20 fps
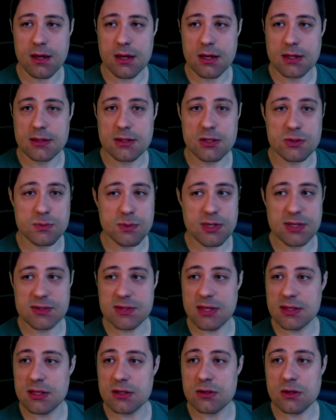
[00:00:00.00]
This means
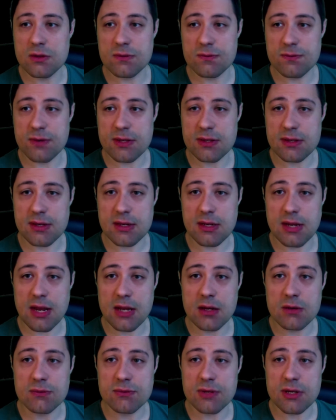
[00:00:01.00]
they did not fit in
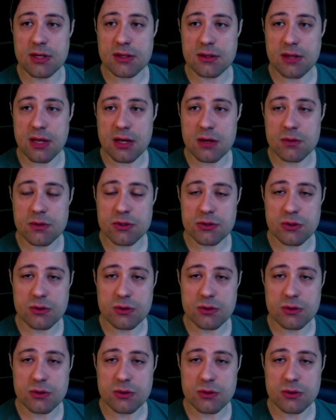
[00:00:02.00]
any of the categories,